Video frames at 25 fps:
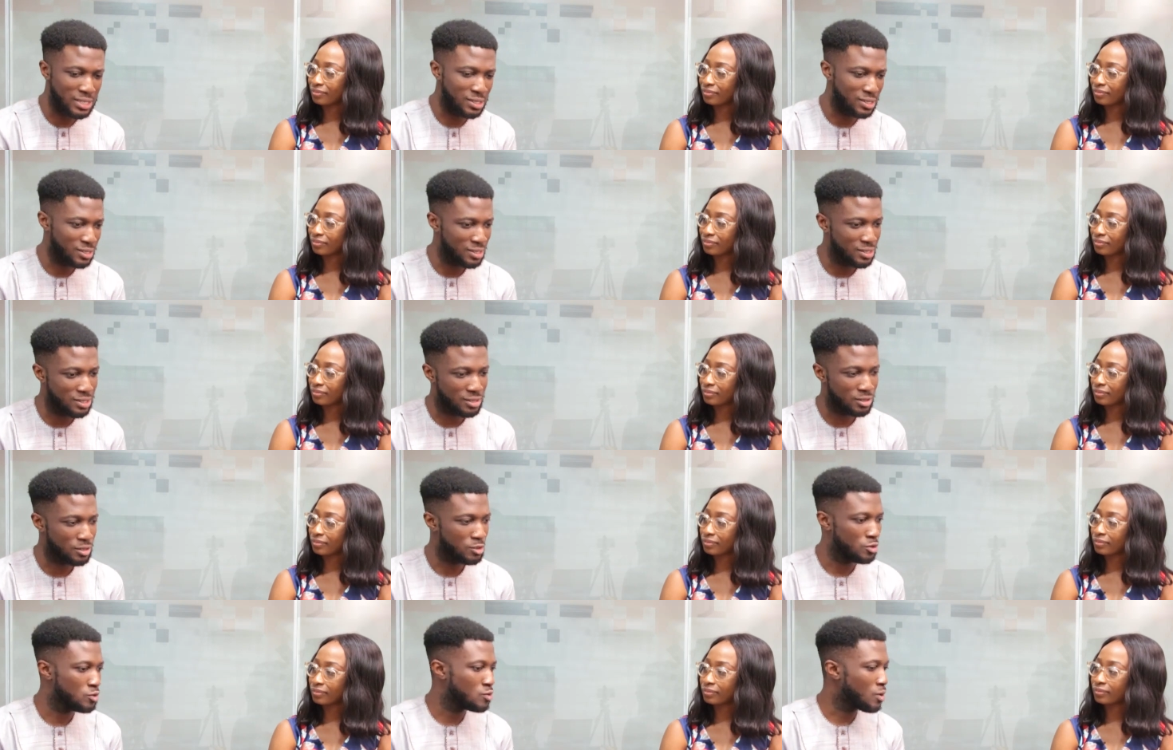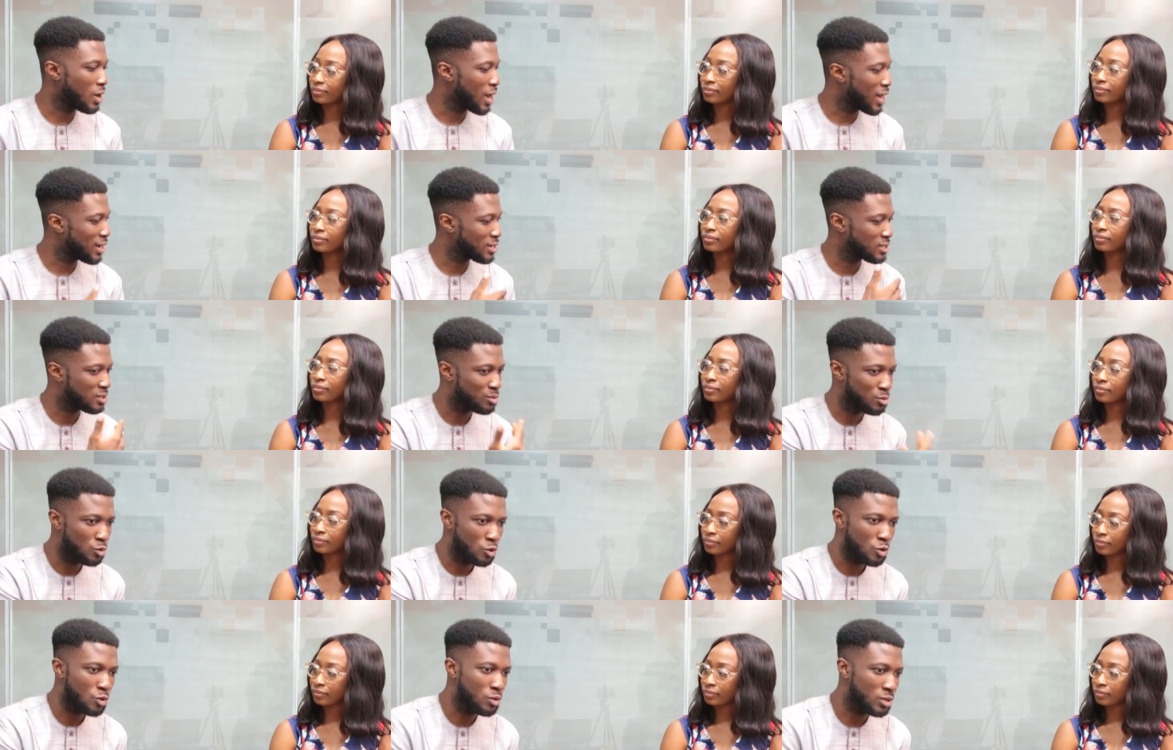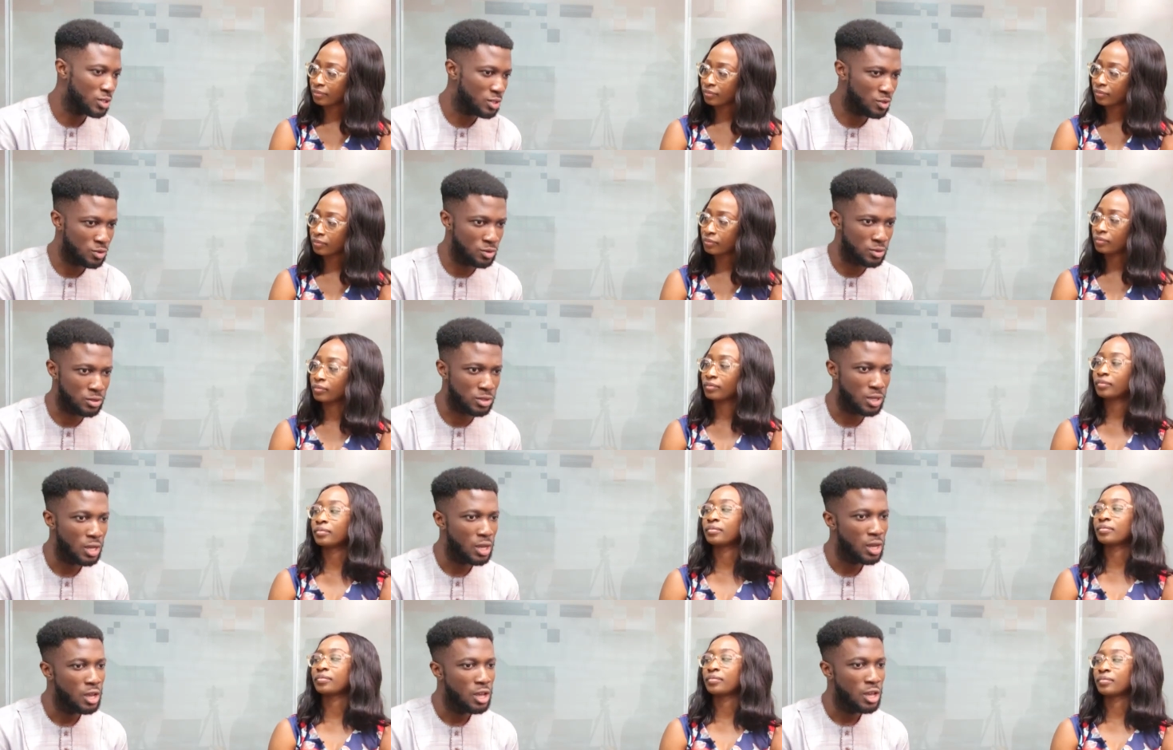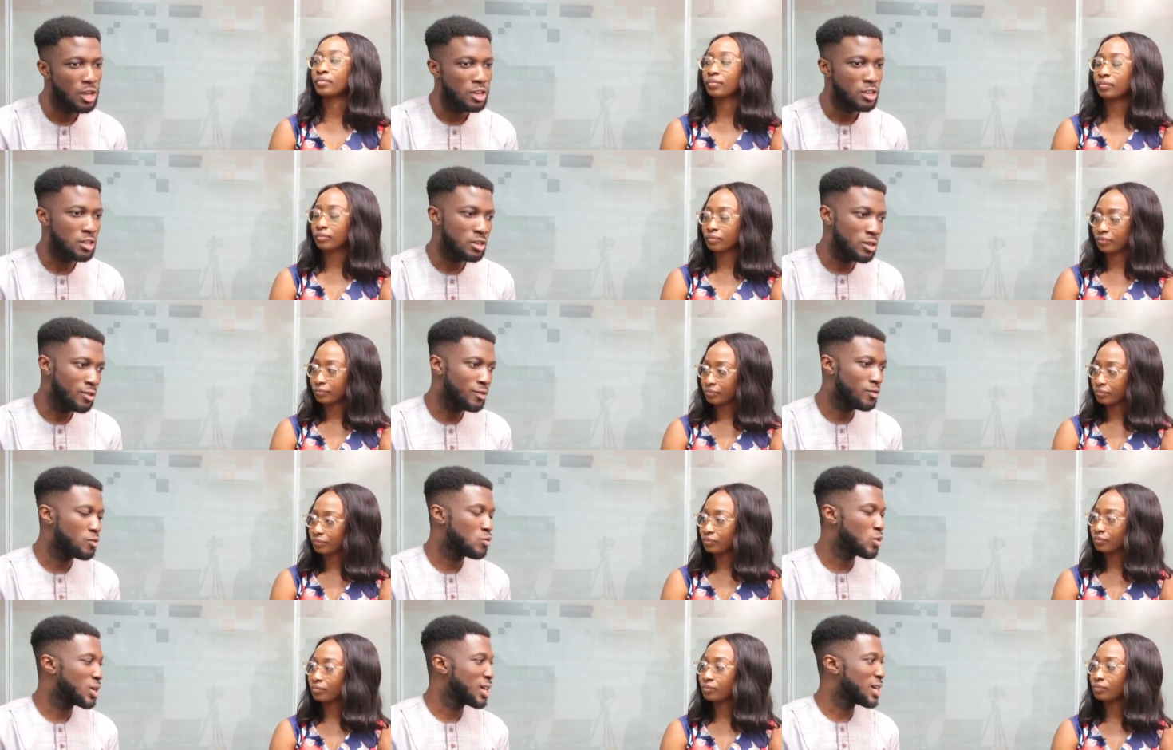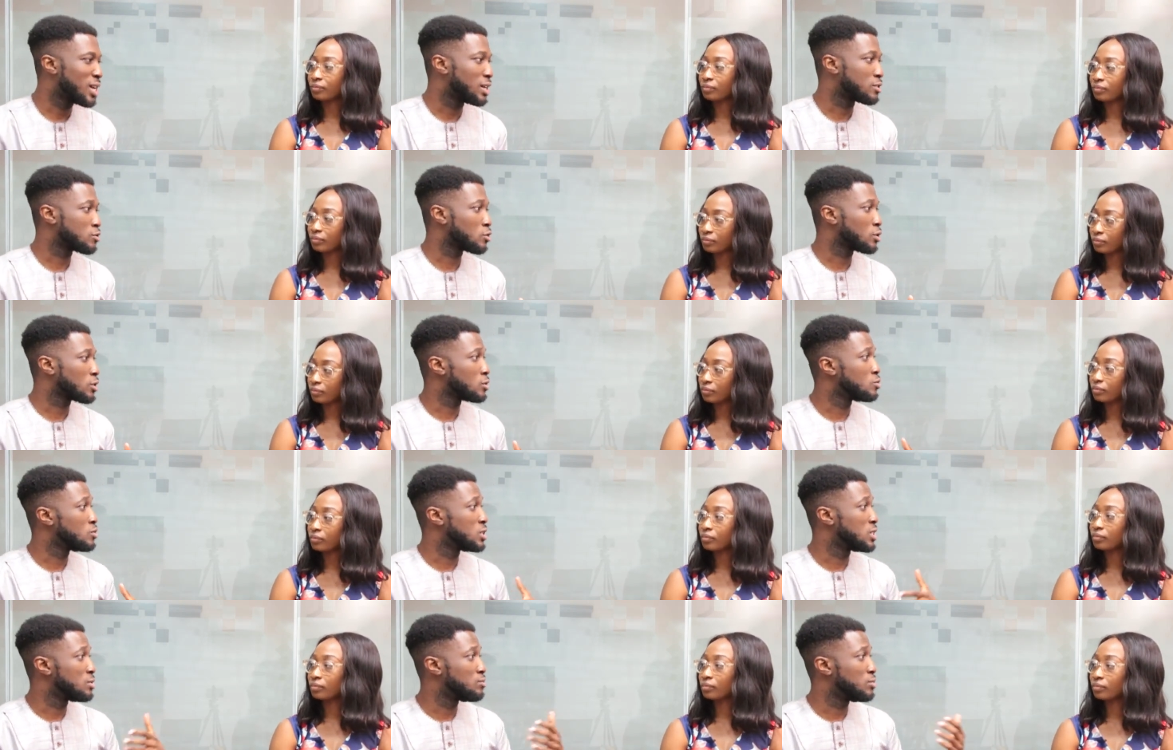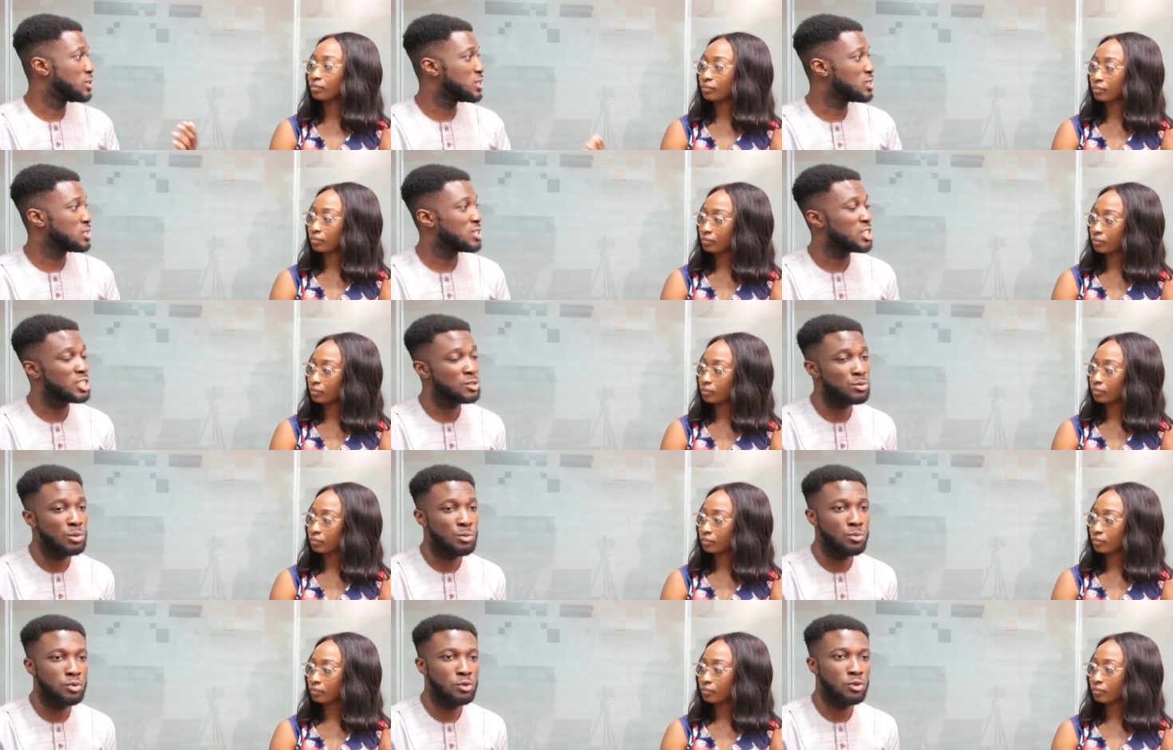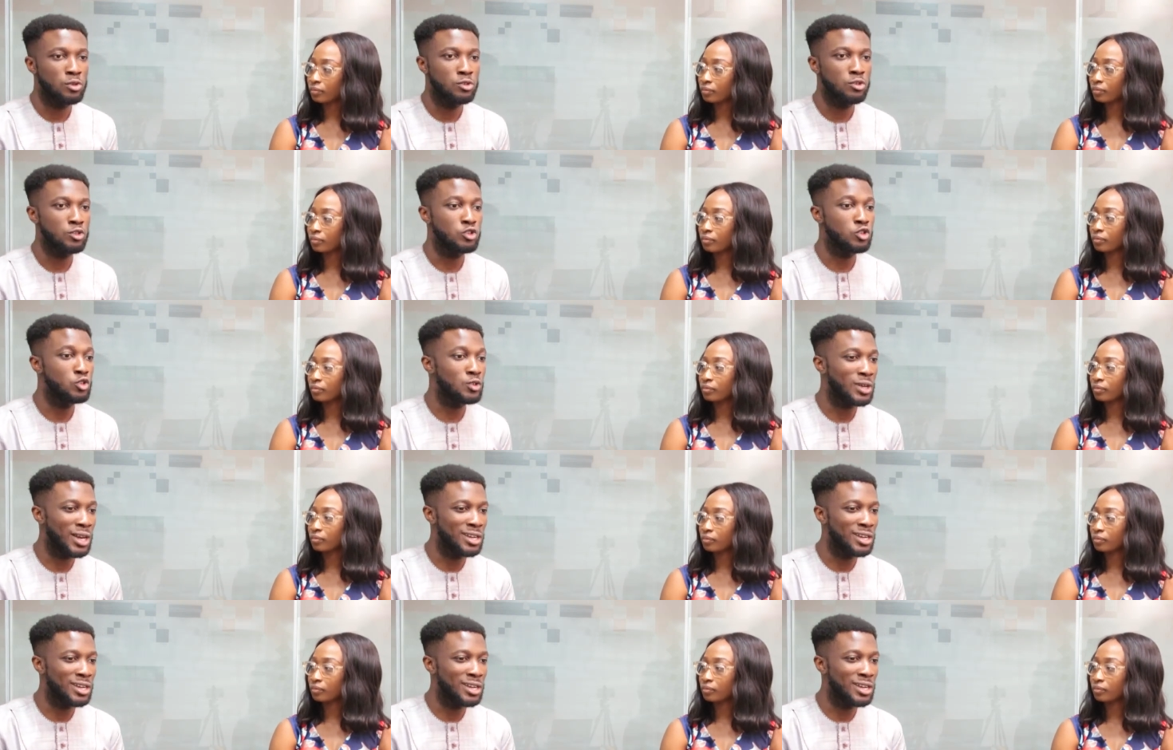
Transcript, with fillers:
Speaker 1: is this? You ask more questions. whether you're talking with the business people or not. You